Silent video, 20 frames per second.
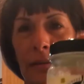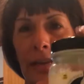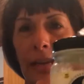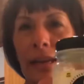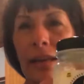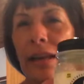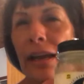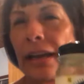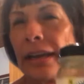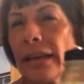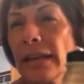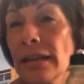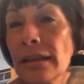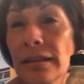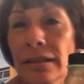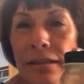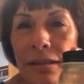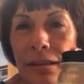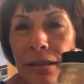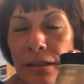Okay, lighting,
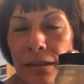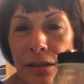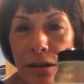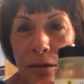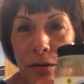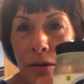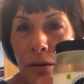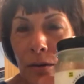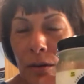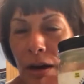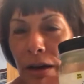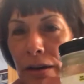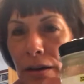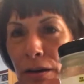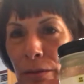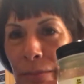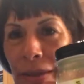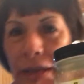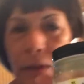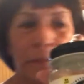don't go out
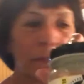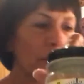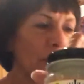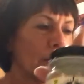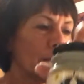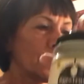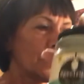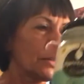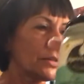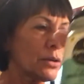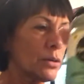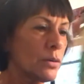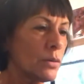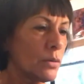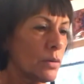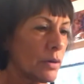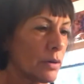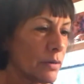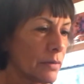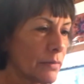on me.
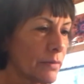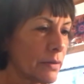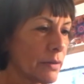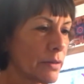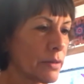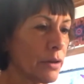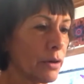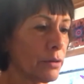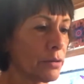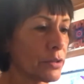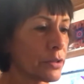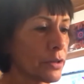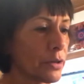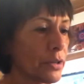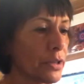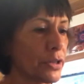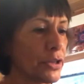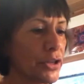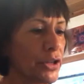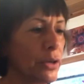So those are
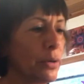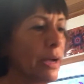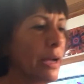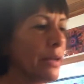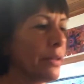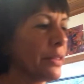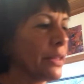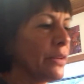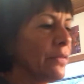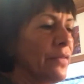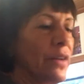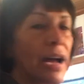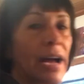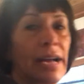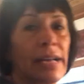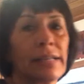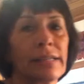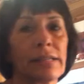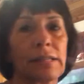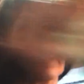the 2 healthy
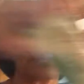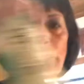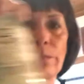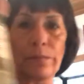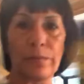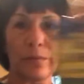fats,